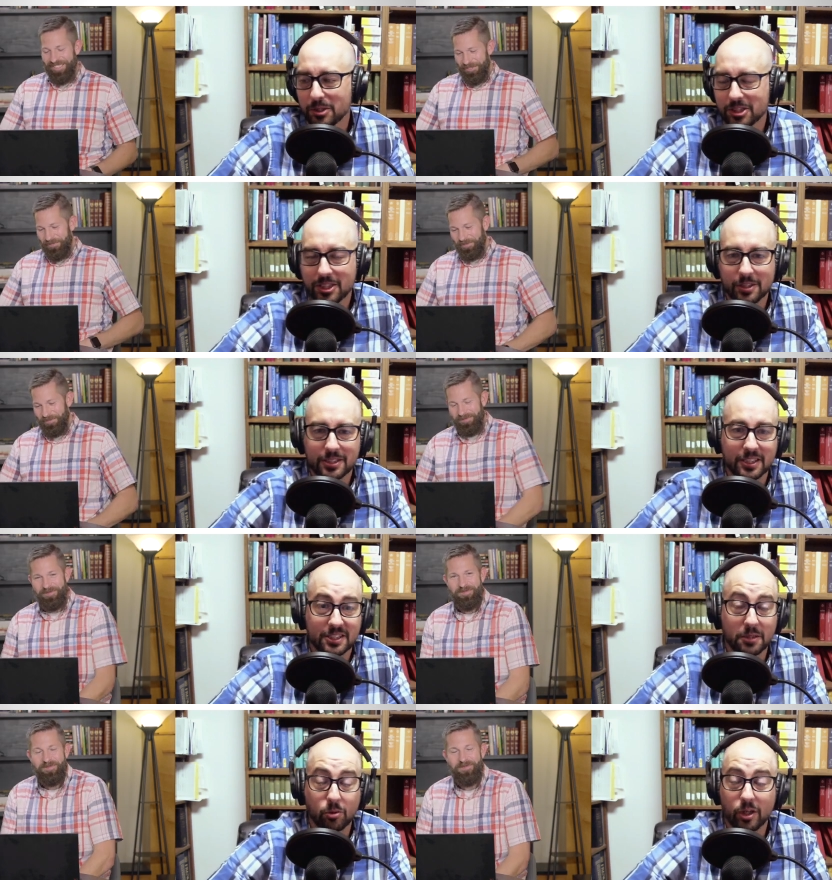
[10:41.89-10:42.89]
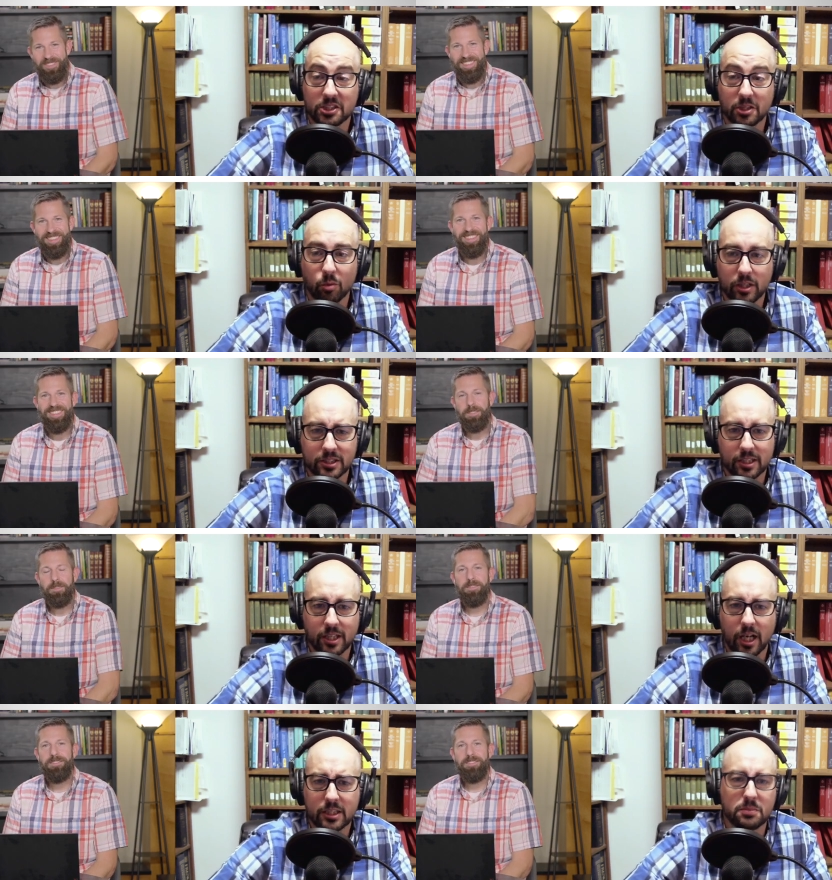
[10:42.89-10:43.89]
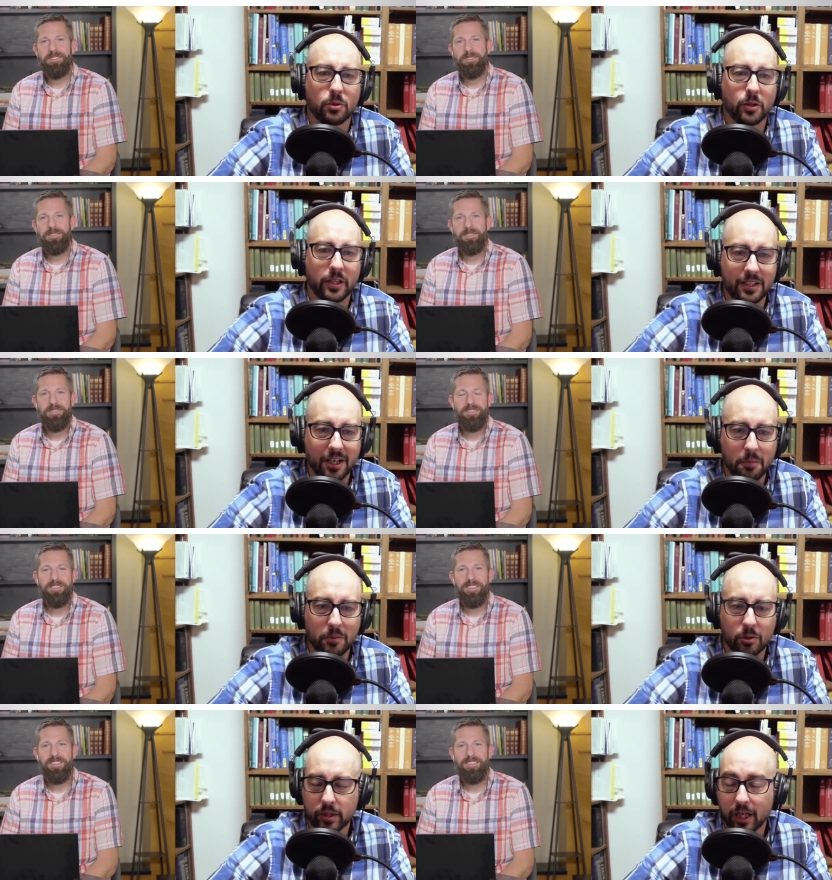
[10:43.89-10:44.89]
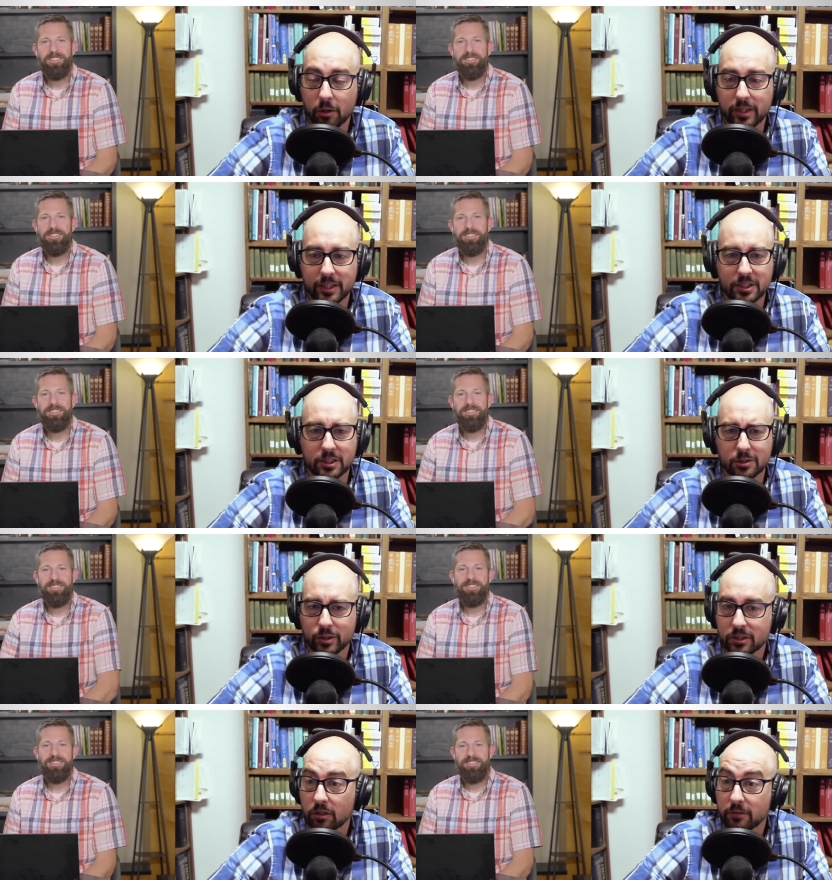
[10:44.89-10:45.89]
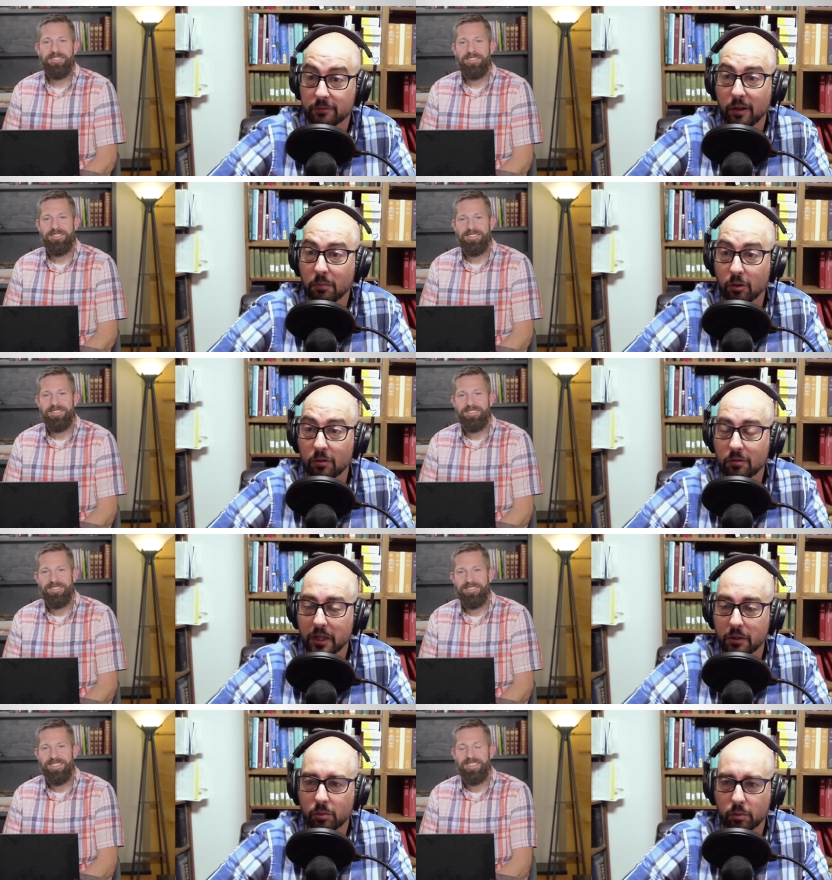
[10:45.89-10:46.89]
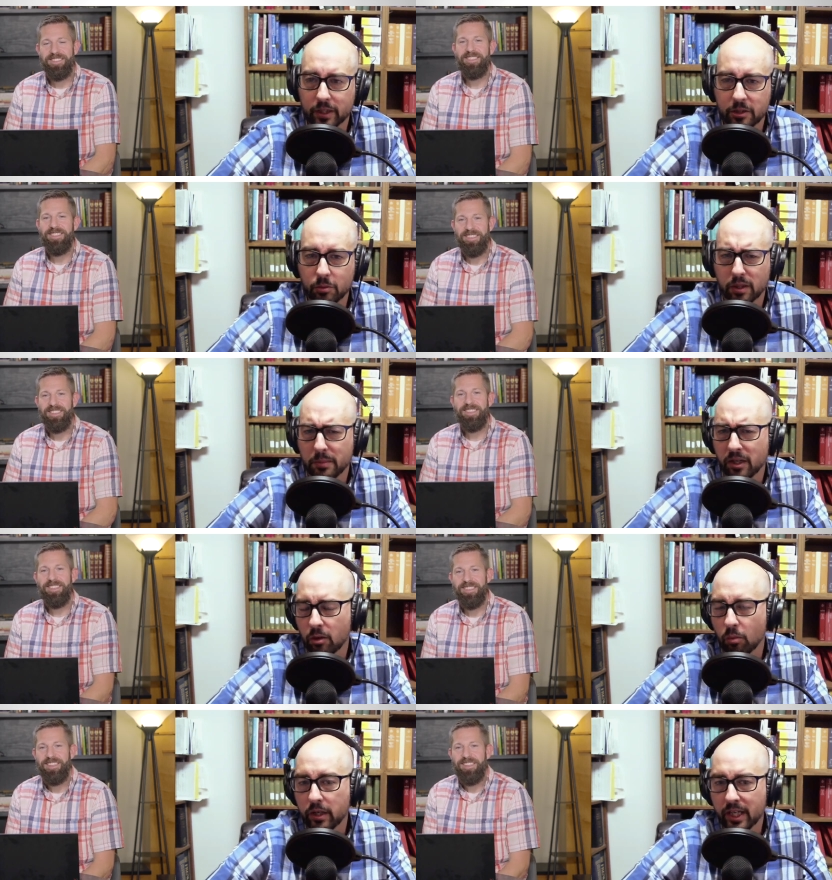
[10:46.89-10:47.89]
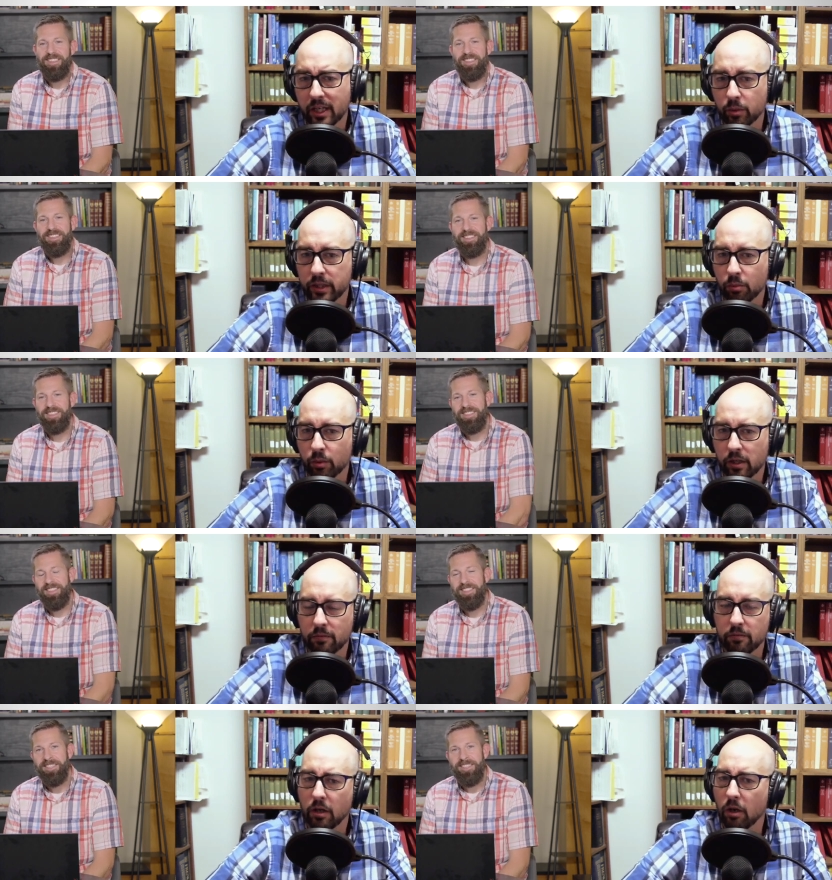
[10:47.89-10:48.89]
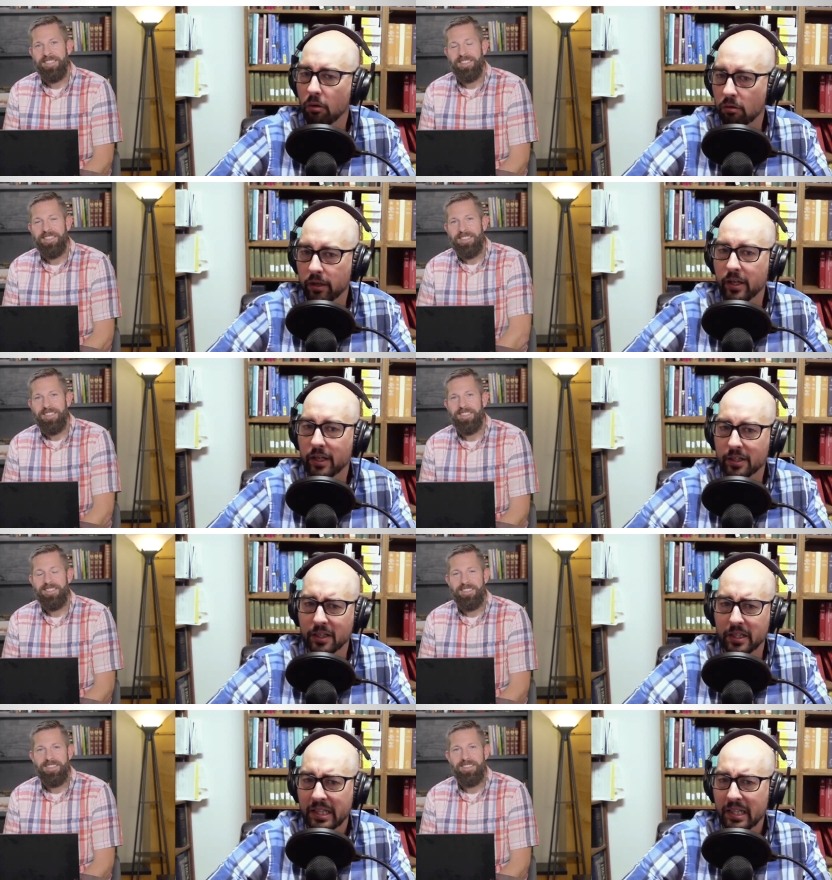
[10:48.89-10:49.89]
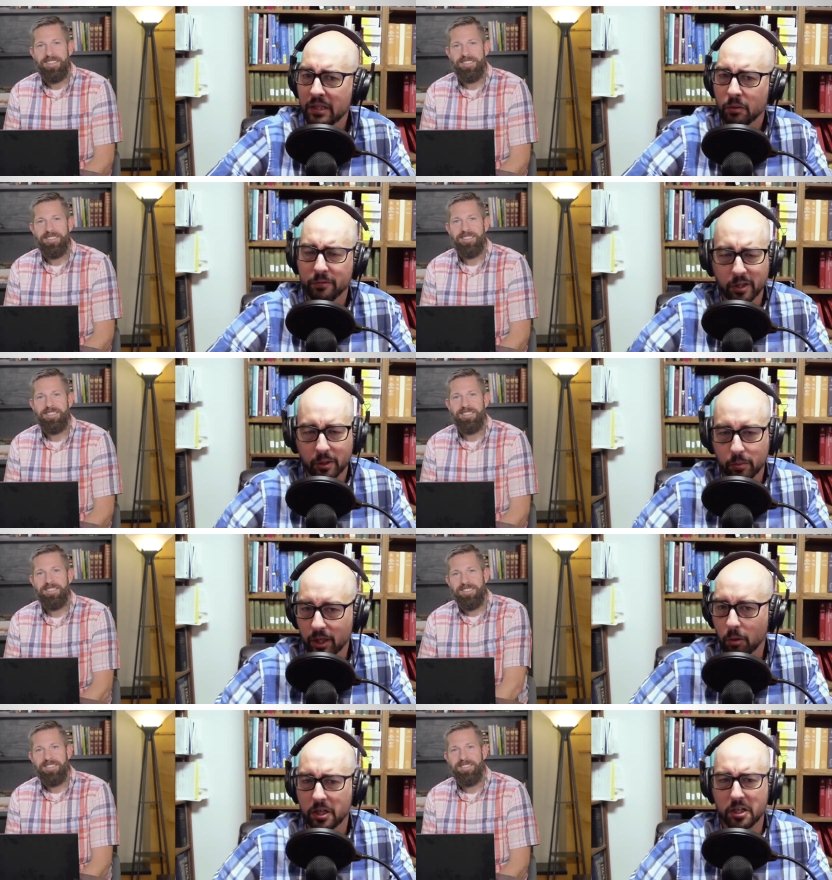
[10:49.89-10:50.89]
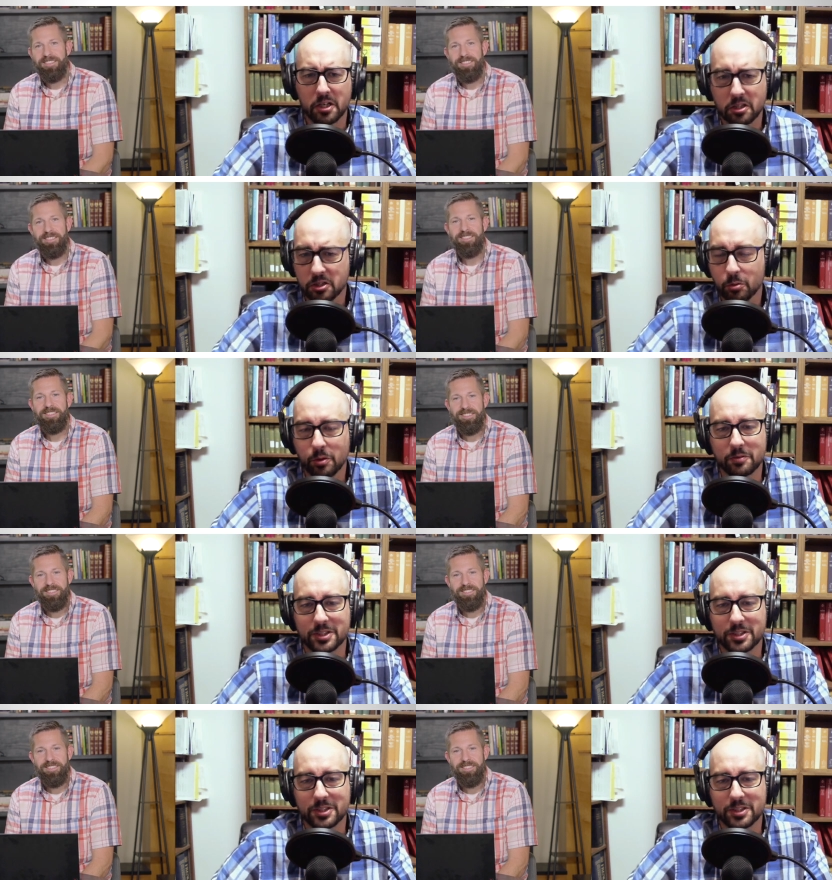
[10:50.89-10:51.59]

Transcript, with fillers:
Speaker 1: missionaries that same question: What is the gospel? And um, the reality is, is we start to fumble like when we get to it. I mean, on the one hand, we we kind of know it, and we feel like we know it in an intuitive